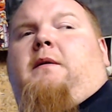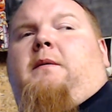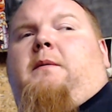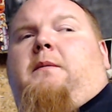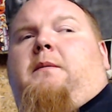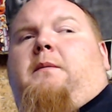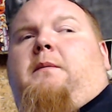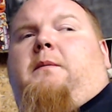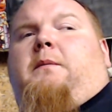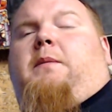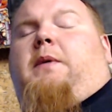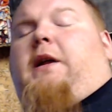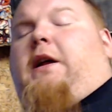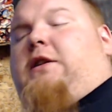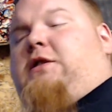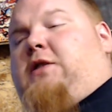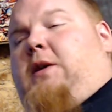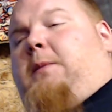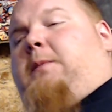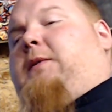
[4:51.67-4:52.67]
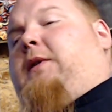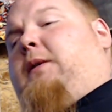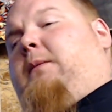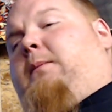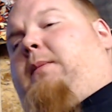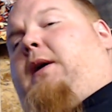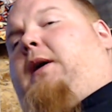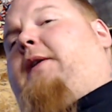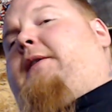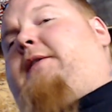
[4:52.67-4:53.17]
But I jumped in
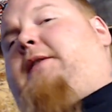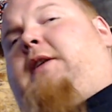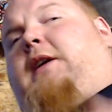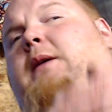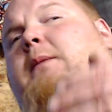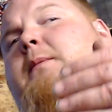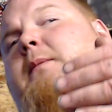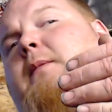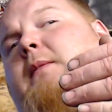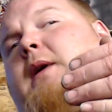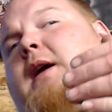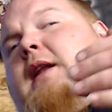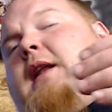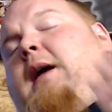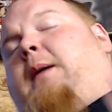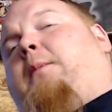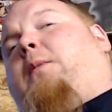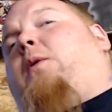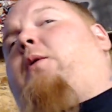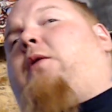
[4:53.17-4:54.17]
balls deep, and that motor